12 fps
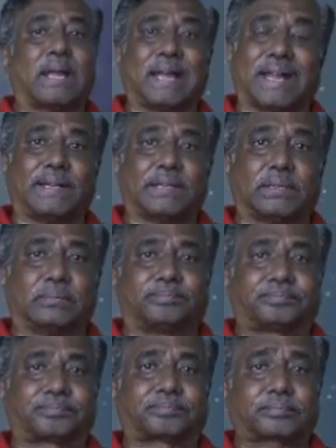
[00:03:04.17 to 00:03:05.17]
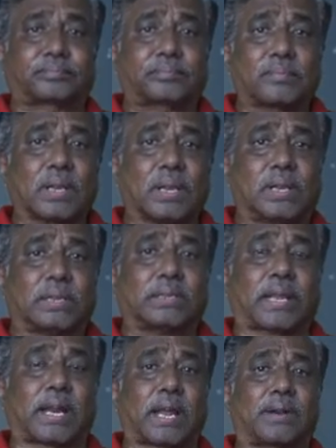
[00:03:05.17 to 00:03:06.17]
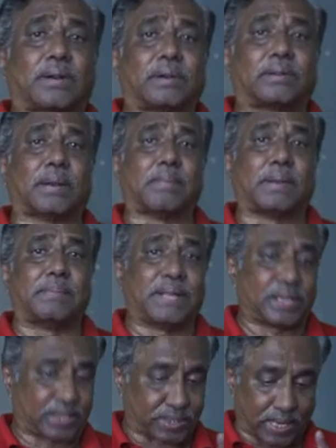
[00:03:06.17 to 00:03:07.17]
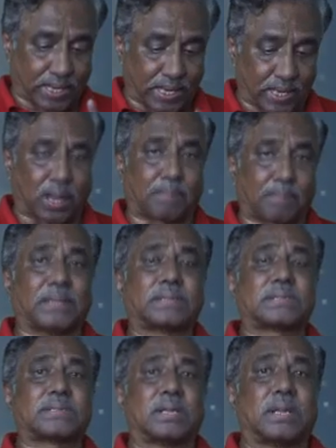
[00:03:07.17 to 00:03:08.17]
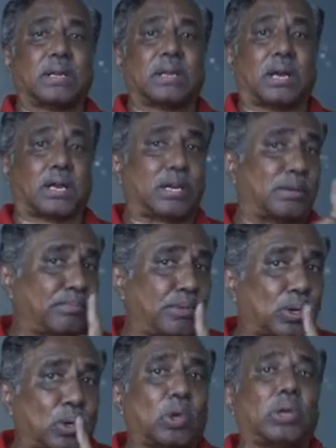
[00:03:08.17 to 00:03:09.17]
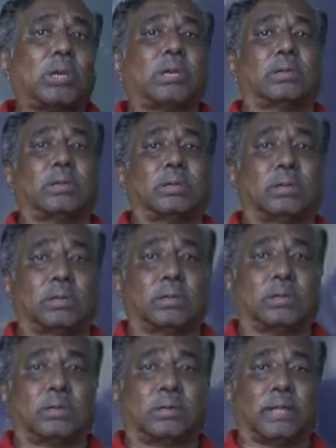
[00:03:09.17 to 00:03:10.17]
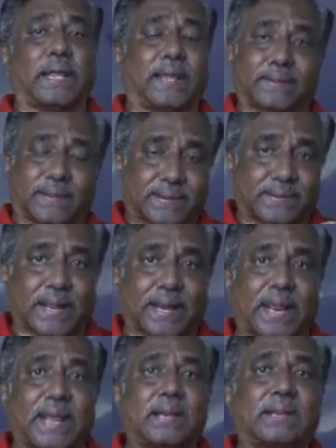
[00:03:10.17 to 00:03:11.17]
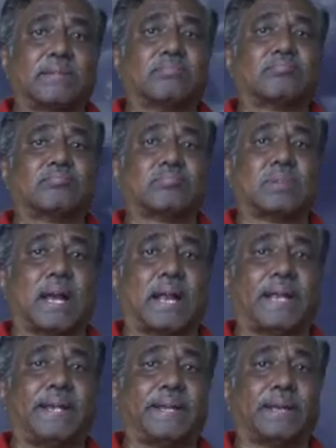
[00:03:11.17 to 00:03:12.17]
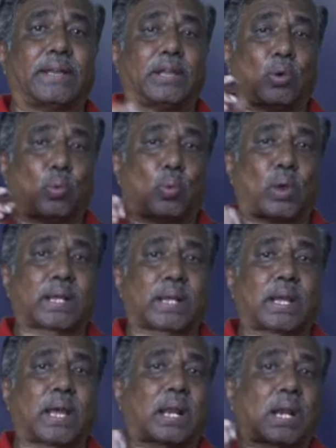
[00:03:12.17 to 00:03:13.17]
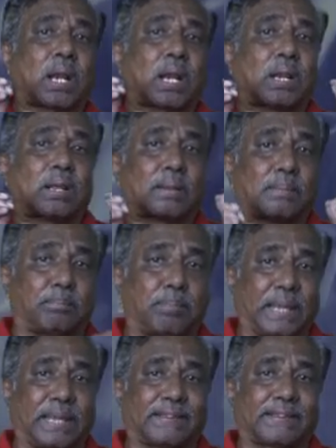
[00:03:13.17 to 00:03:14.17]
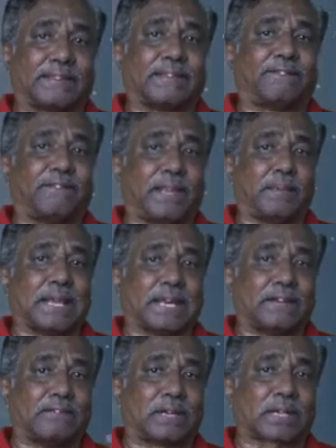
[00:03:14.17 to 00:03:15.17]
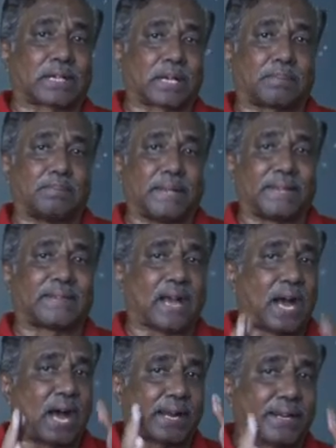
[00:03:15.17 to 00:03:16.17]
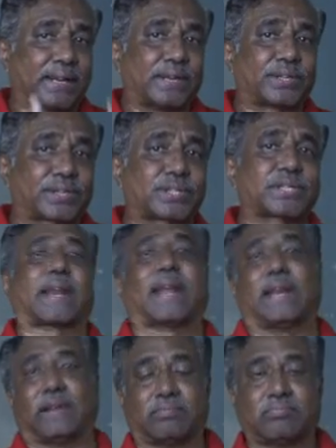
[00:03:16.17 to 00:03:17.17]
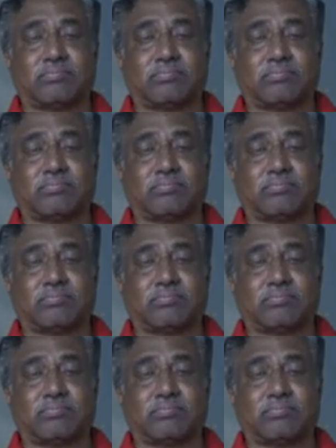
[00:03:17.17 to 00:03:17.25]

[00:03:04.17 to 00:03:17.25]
And there may be sterile couples, and the mule is sterile, and worker bees, female worker bees, are sterile.